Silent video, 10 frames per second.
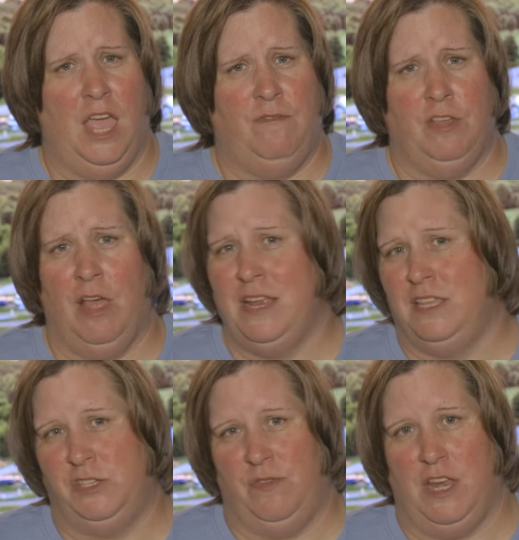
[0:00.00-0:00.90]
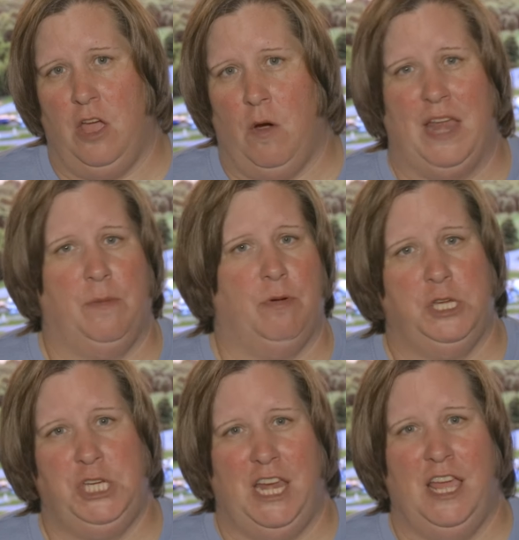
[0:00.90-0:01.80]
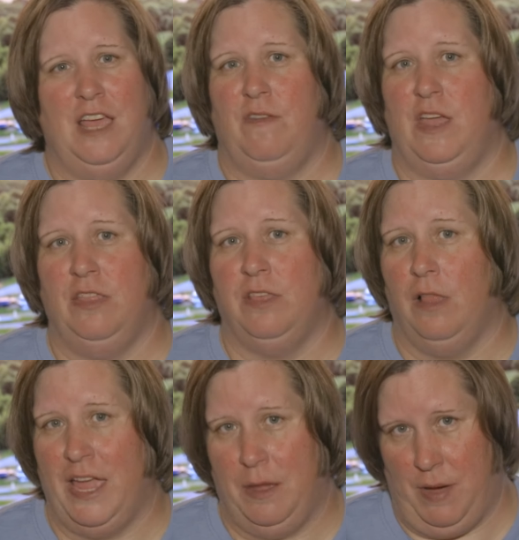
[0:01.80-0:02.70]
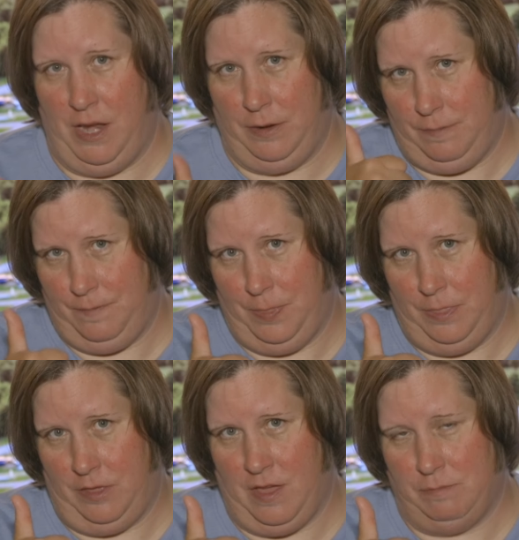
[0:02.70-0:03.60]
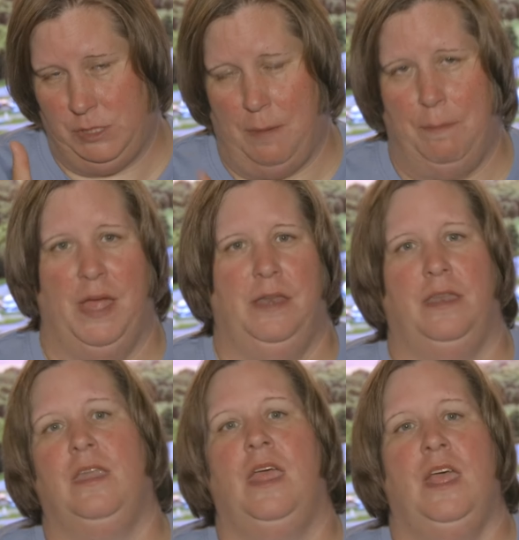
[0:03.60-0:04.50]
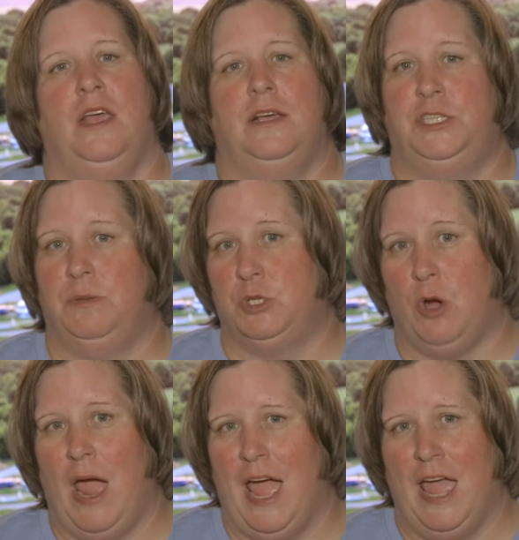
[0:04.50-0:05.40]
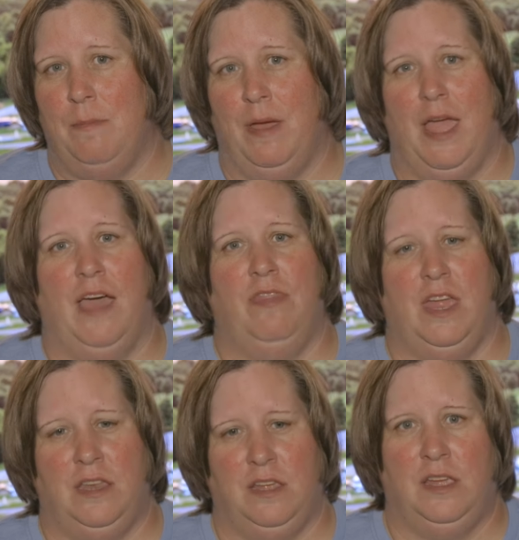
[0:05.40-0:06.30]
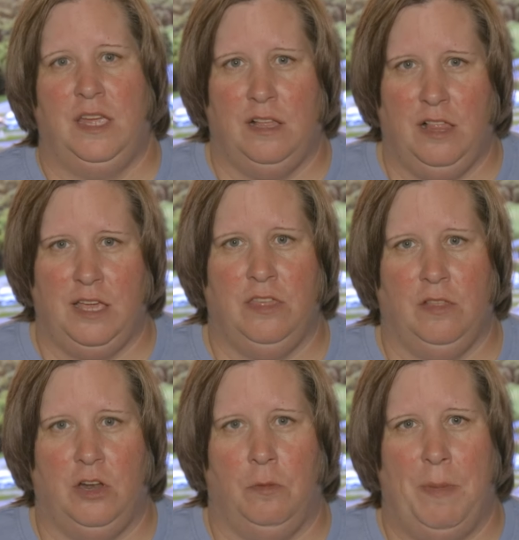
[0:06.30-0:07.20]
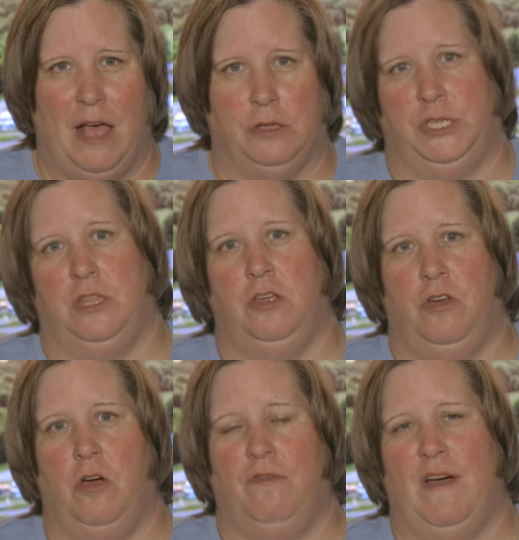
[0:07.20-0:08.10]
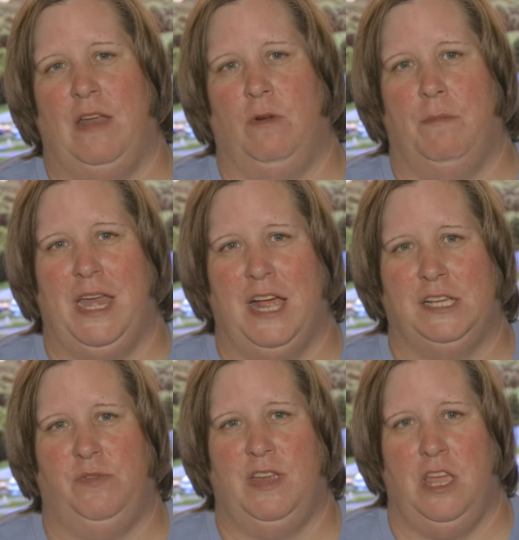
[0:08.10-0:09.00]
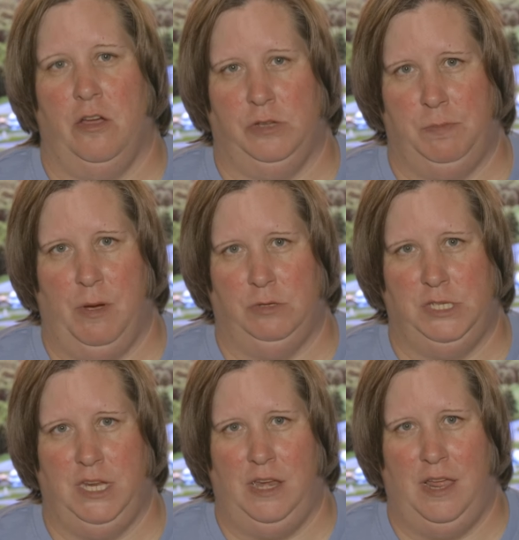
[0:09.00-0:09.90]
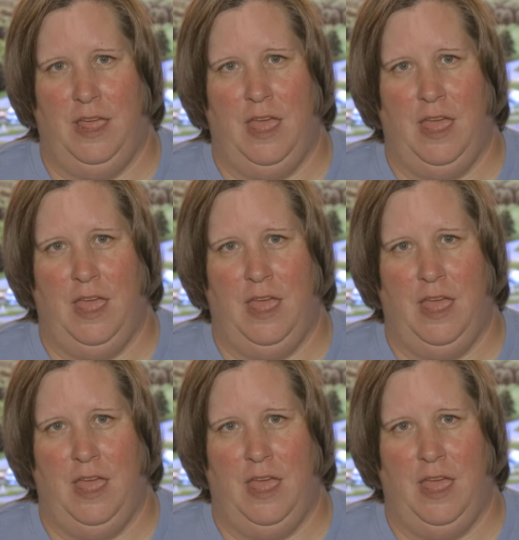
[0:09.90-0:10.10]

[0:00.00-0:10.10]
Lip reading: If you like this video, I'd appreciate it if you hit the like button, the thumbs up button, subscribe, and then click the little bell so that you're notified when my next video is posted.